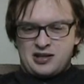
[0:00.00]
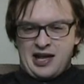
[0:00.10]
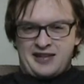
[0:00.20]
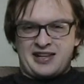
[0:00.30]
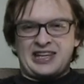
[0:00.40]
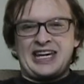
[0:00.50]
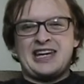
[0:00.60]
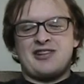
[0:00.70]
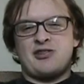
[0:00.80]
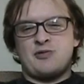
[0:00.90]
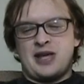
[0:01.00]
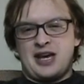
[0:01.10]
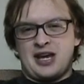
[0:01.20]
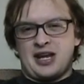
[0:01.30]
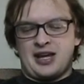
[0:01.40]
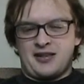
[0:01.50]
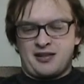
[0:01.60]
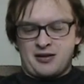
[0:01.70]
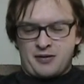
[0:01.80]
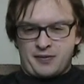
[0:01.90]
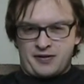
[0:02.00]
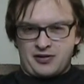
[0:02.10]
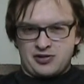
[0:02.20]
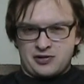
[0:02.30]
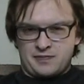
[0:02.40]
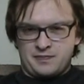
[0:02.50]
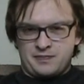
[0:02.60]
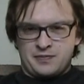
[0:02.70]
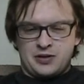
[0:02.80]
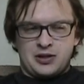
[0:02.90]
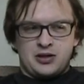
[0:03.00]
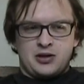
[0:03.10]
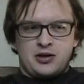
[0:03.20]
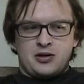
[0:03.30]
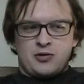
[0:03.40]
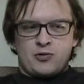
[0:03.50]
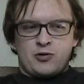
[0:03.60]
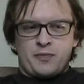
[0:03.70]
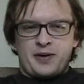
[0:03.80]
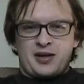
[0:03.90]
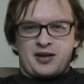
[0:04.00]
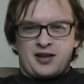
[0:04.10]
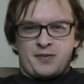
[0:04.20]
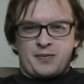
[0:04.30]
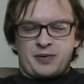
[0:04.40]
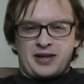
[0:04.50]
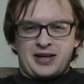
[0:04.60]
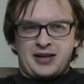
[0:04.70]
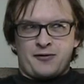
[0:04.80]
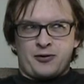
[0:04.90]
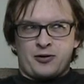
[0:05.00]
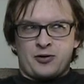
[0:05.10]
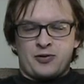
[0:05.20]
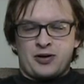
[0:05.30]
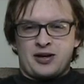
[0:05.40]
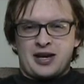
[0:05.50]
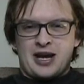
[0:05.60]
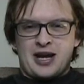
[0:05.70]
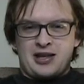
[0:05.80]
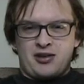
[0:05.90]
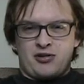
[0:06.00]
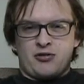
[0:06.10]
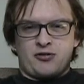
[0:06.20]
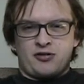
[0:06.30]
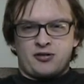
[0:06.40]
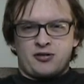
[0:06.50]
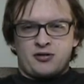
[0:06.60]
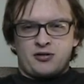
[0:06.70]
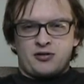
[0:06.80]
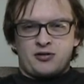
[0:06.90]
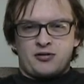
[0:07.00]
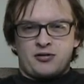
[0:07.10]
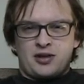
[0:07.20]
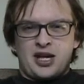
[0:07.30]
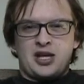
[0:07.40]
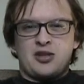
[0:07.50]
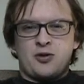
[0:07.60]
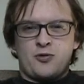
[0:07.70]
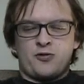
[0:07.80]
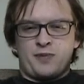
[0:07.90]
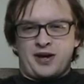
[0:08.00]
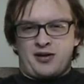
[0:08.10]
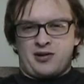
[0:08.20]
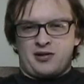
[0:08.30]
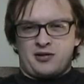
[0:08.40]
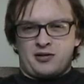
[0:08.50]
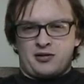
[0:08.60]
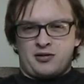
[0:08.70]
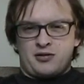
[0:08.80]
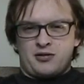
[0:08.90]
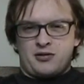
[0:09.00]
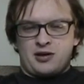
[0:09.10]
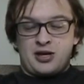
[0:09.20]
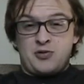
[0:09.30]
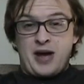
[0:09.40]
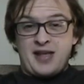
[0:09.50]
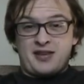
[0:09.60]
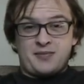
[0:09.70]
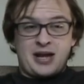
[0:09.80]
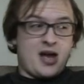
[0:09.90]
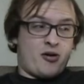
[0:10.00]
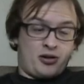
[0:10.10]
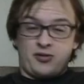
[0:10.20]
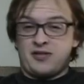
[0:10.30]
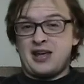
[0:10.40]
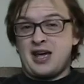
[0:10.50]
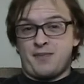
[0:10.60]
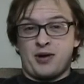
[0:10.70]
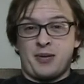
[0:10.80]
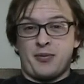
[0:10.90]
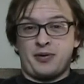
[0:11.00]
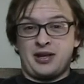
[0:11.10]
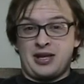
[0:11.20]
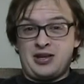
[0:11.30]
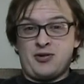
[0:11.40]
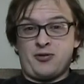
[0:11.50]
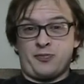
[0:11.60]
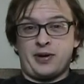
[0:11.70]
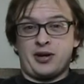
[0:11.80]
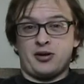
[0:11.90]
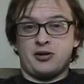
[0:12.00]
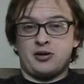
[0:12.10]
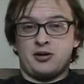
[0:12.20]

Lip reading: as clean as you can against the opposition. Orpik has been playing for going on 9 years. He knows better. And you ask him now, he'll say, probably, he knows better.